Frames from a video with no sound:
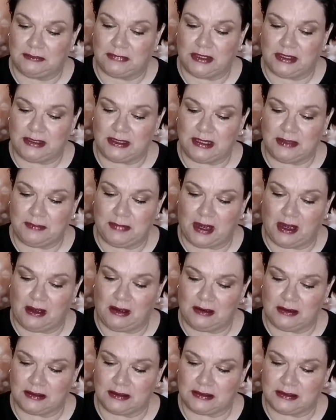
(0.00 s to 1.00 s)
Monthly
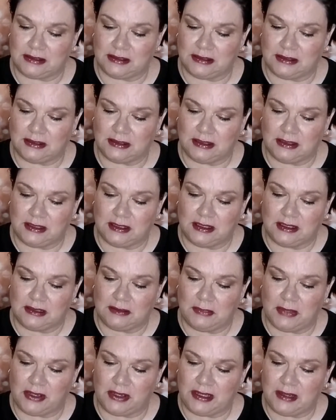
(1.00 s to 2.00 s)
Box.
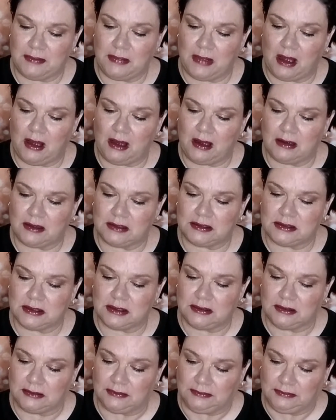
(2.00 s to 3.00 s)
Monthly Box
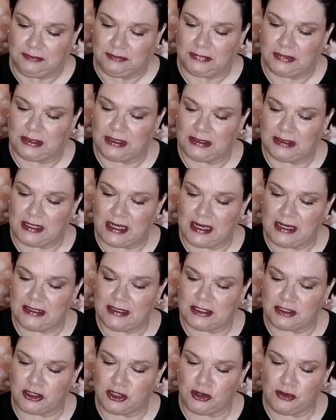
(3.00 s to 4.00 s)

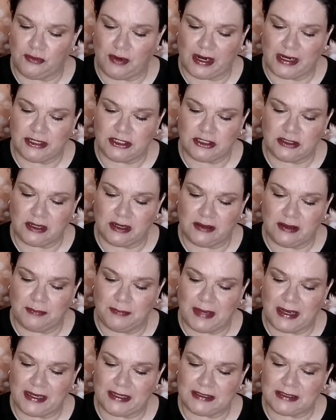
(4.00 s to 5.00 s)
contains a curation of the
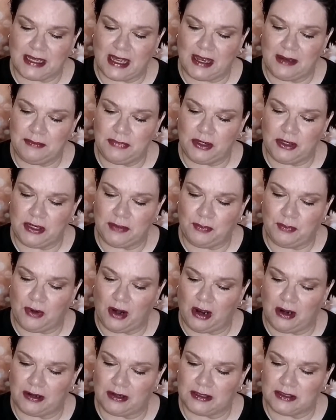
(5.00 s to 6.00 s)
best K-beauty
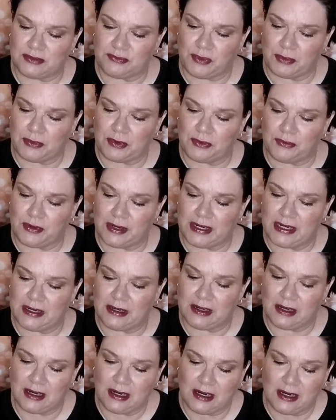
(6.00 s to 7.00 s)
products from
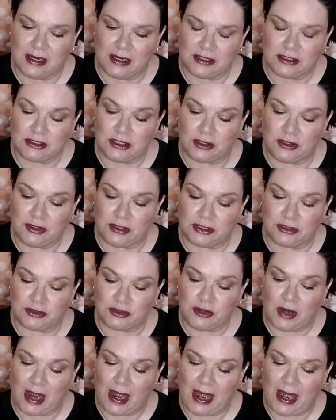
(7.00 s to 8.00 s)
Korea so you can
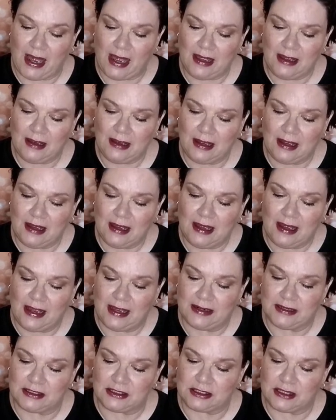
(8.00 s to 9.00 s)
try
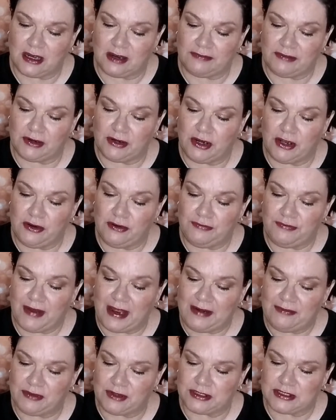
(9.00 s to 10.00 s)
and discover new
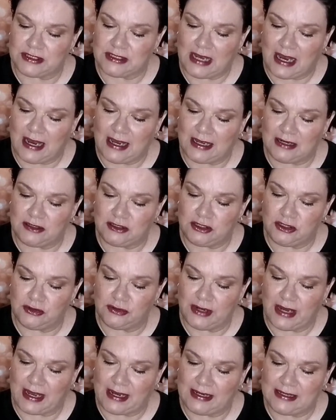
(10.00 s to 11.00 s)
favorites to add to your
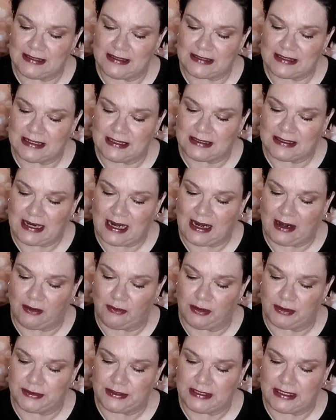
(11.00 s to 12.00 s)
daily skincare
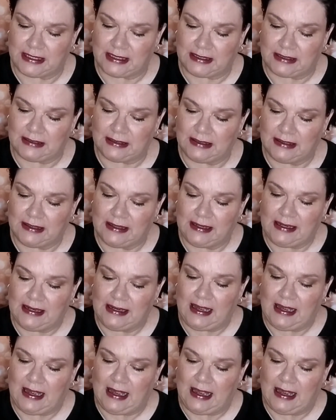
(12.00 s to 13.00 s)
routine.
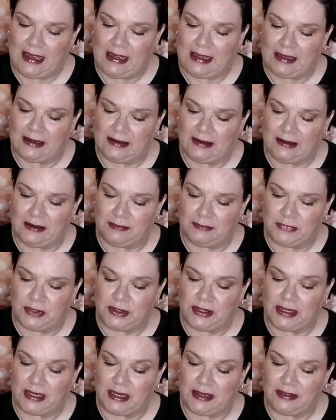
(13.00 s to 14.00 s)
And um,
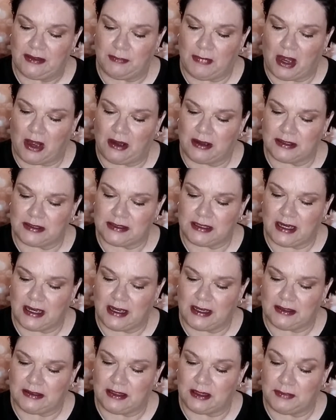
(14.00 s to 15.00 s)
you can get the box
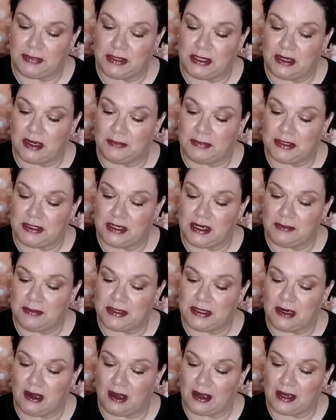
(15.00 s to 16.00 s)
at
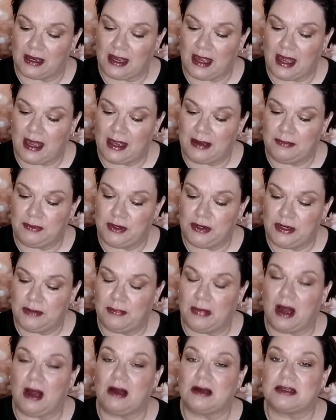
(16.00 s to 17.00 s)

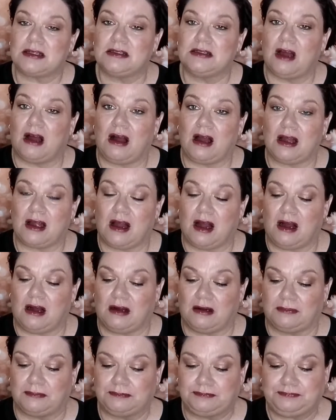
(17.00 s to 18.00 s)

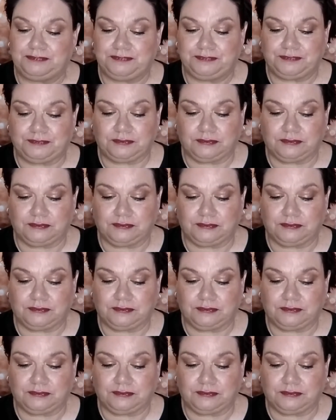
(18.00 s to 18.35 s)
www.kbeautybox.com.